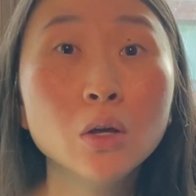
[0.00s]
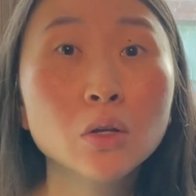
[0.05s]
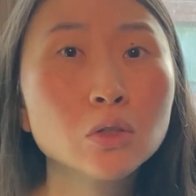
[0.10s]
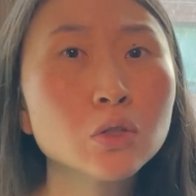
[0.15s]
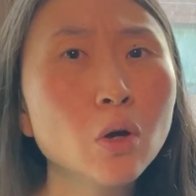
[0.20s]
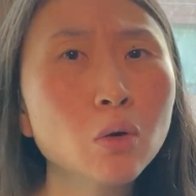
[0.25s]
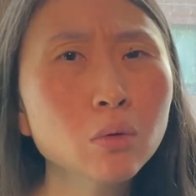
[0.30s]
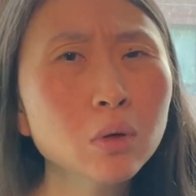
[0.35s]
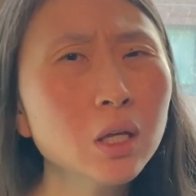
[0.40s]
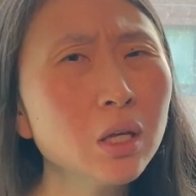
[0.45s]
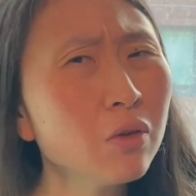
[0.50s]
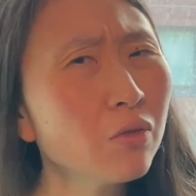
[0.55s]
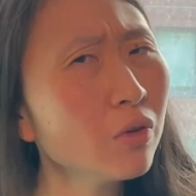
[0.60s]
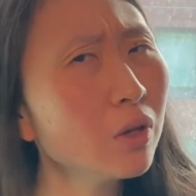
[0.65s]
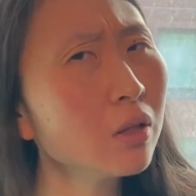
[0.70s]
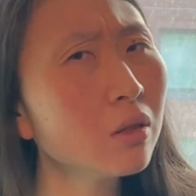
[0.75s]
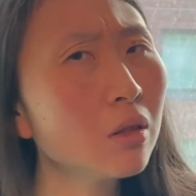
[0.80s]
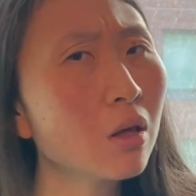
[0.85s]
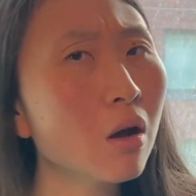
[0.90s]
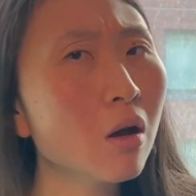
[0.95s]
So
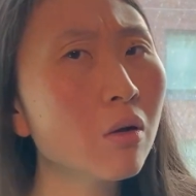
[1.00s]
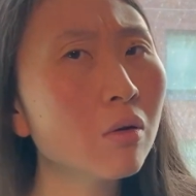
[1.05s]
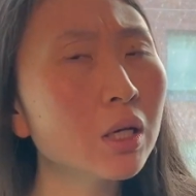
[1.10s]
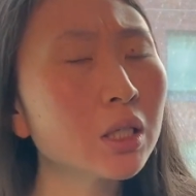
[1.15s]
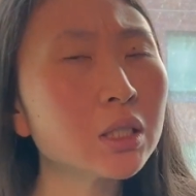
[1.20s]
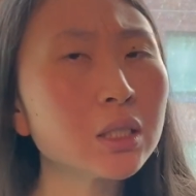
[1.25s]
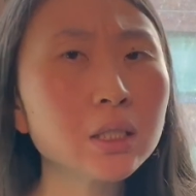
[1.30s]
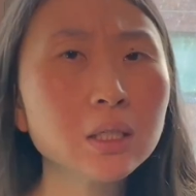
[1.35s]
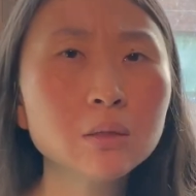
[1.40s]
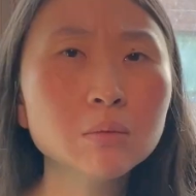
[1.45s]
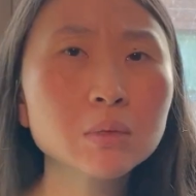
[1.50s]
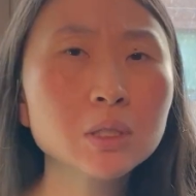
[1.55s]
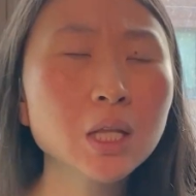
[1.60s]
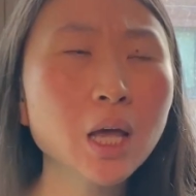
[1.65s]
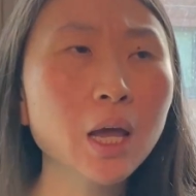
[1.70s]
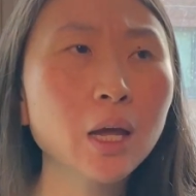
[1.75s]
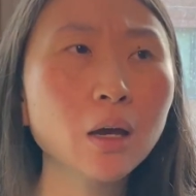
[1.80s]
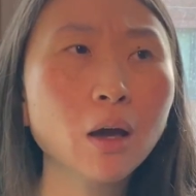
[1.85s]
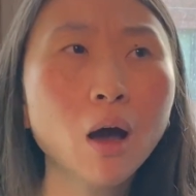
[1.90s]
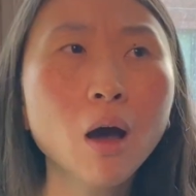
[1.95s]
even though it seems
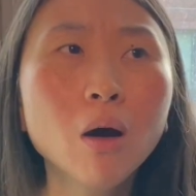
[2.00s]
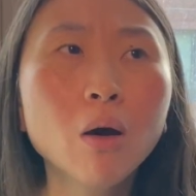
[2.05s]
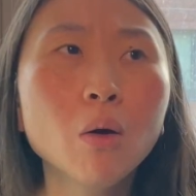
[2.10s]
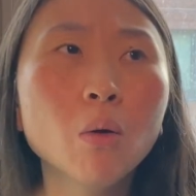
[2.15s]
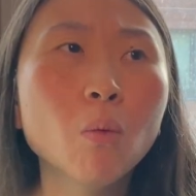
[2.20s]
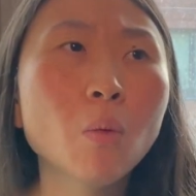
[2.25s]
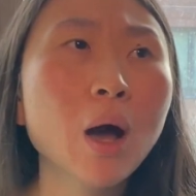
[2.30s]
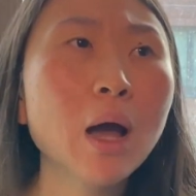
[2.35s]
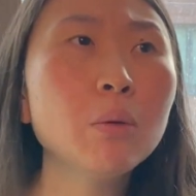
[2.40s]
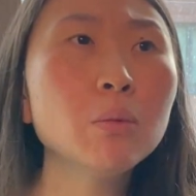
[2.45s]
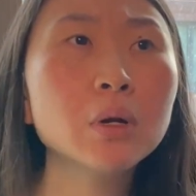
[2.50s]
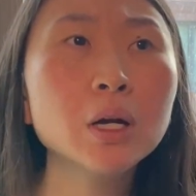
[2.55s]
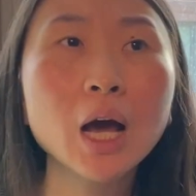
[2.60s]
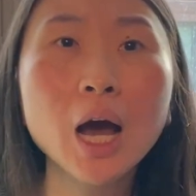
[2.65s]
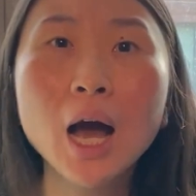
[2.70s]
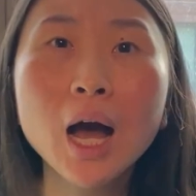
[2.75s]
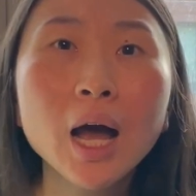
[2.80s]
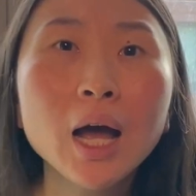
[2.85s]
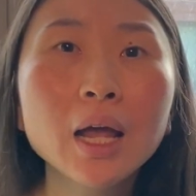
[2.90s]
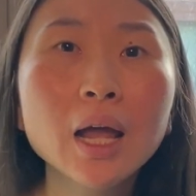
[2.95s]
like, oh, why would
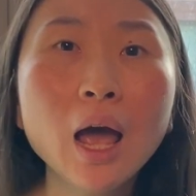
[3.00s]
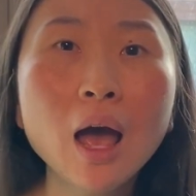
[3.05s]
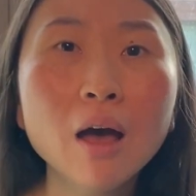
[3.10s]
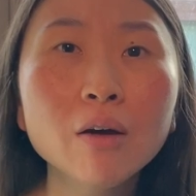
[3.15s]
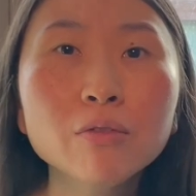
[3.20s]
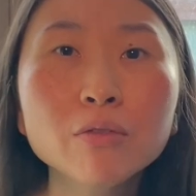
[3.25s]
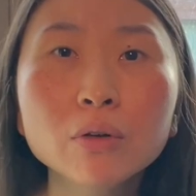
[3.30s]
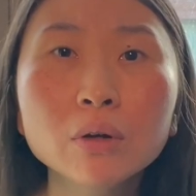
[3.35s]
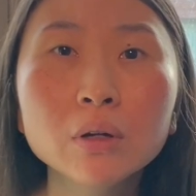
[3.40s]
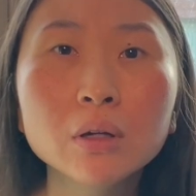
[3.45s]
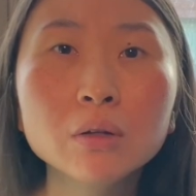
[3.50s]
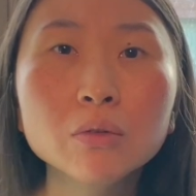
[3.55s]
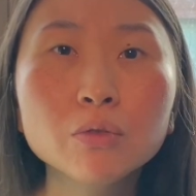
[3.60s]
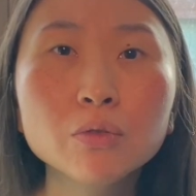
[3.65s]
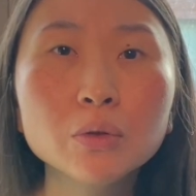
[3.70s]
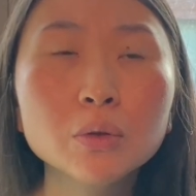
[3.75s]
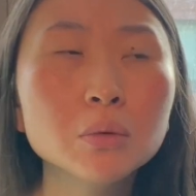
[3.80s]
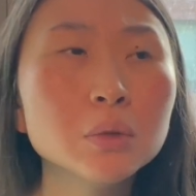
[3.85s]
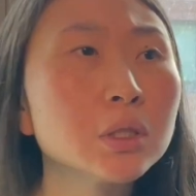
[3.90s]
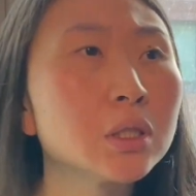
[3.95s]
I ever
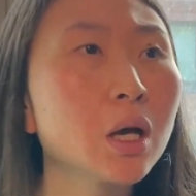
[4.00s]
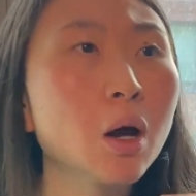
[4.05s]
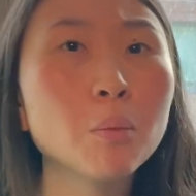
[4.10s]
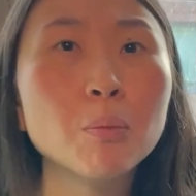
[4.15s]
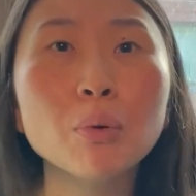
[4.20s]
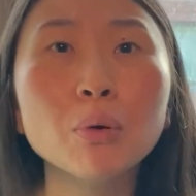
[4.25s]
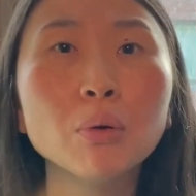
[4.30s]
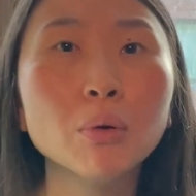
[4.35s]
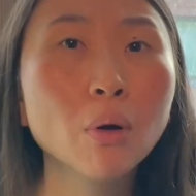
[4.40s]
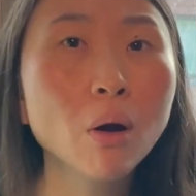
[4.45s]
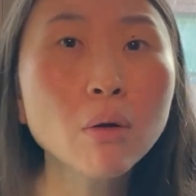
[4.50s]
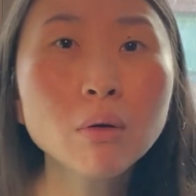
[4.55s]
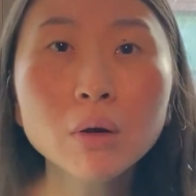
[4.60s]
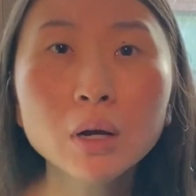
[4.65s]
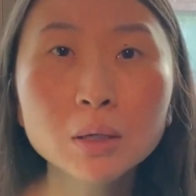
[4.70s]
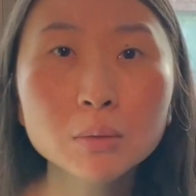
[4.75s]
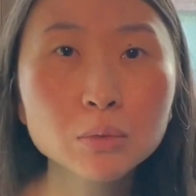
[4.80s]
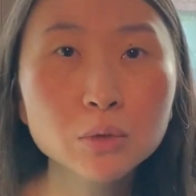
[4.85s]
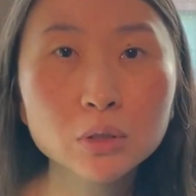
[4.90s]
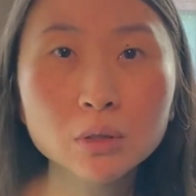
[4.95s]
influence a
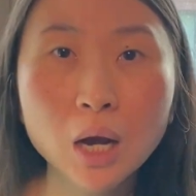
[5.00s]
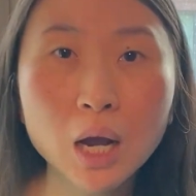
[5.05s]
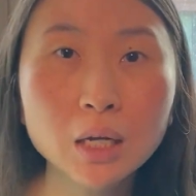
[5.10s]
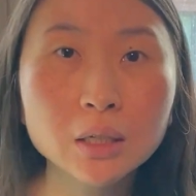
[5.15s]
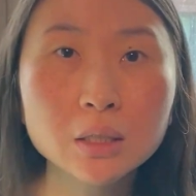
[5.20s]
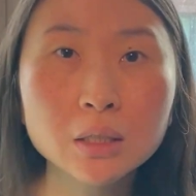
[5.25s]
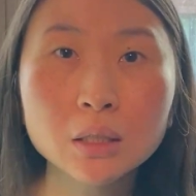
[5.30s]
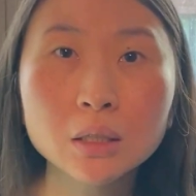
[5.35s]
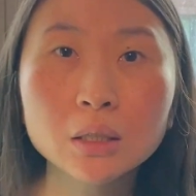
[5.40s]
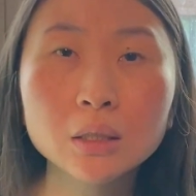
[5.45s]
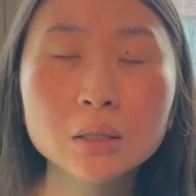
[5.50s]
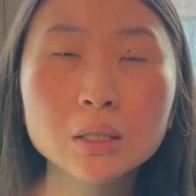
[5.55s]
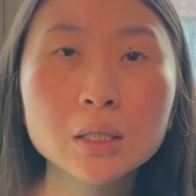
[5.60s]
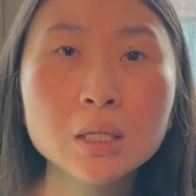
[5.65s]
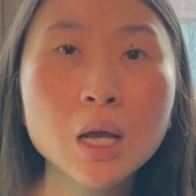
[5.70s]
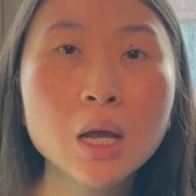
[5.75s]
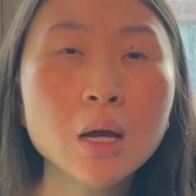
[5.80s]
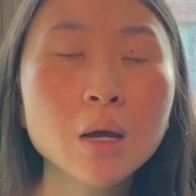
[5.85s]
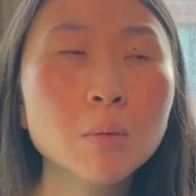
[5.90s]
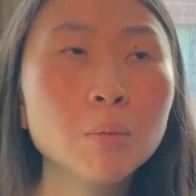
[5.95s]
program director's
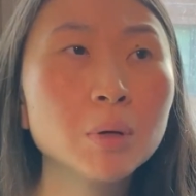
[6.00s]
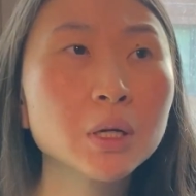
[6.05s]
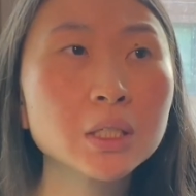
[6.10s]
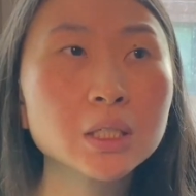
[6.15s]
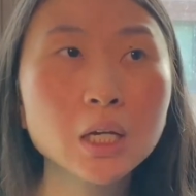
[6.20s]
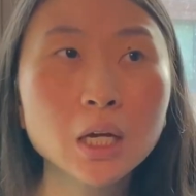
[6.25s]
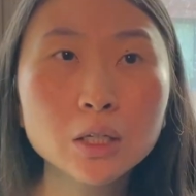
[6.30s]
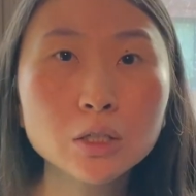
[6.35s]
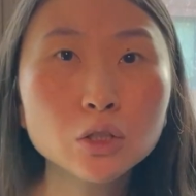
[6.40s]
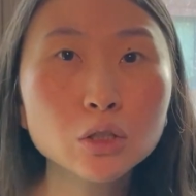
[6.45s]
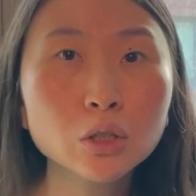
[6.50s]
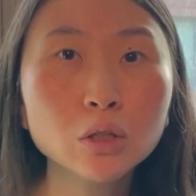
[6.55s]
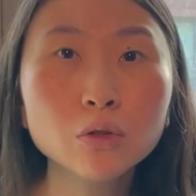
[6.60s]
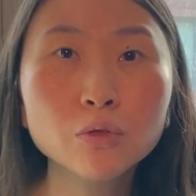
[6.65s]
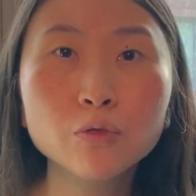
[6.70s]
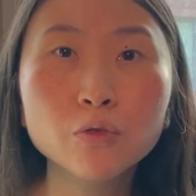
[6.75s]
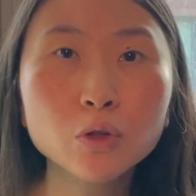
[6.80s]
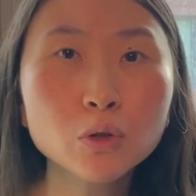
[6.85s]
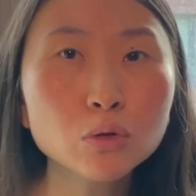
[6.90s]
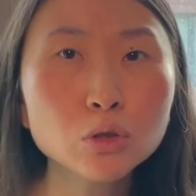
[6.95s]
potential
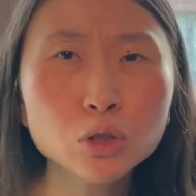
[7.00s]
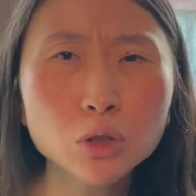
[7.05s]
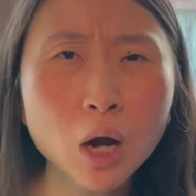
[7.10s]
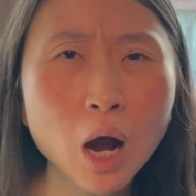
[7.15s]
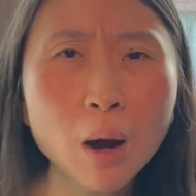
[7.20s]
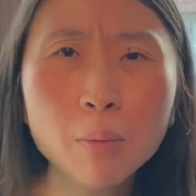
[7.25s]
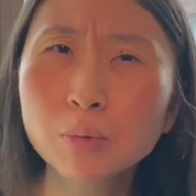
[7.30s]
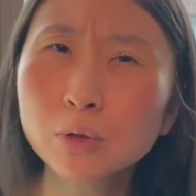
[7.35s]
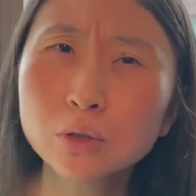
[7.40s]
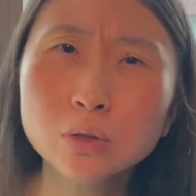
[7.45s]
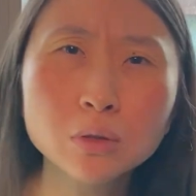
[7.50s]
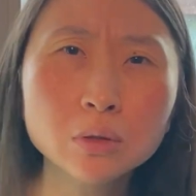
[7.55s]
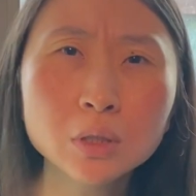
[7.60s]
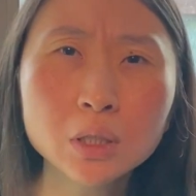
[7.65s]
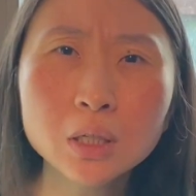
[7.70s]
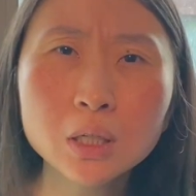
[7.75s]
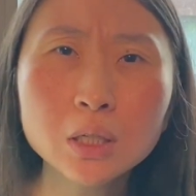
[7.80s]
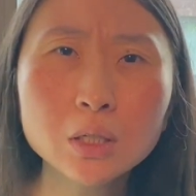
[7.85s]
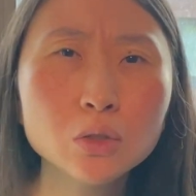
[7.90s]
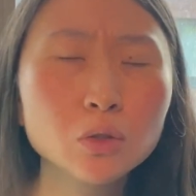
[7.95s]
future
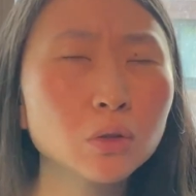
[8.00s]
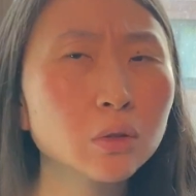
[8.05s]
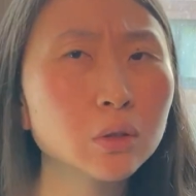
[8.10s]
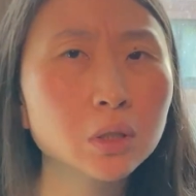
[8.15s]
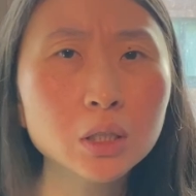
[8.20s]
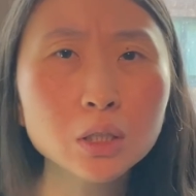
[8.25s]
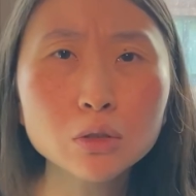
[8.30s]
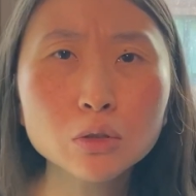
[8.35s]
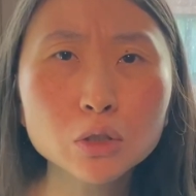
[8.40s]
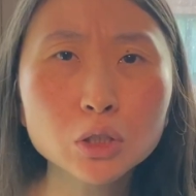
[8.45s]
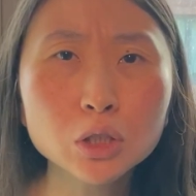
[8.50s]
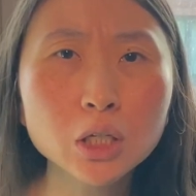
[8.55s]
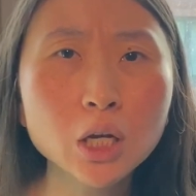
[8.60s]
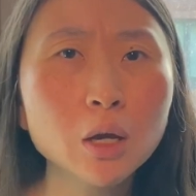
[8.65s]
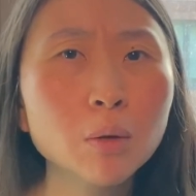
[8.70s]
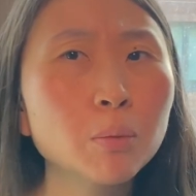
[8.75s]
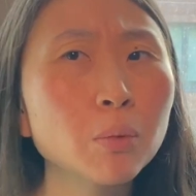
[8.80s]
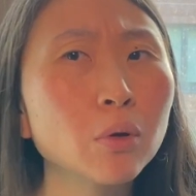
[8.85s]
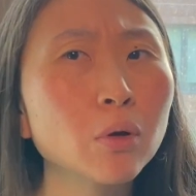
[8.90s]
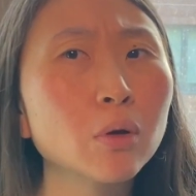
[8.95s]
opportunities or
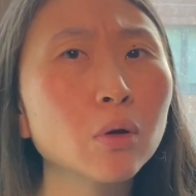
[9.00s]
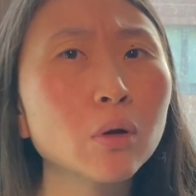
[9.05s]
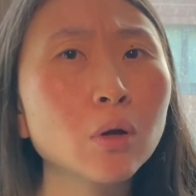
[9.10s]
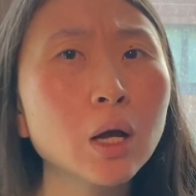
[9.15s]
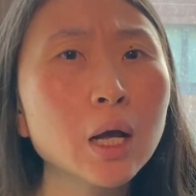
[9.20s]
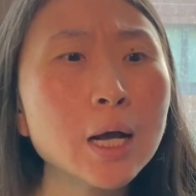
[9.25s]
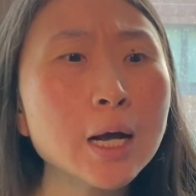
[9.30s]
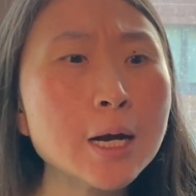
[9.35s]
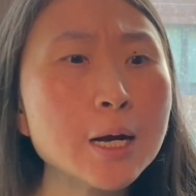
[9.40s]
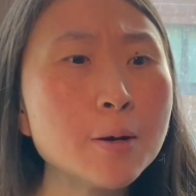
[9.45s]
leadership or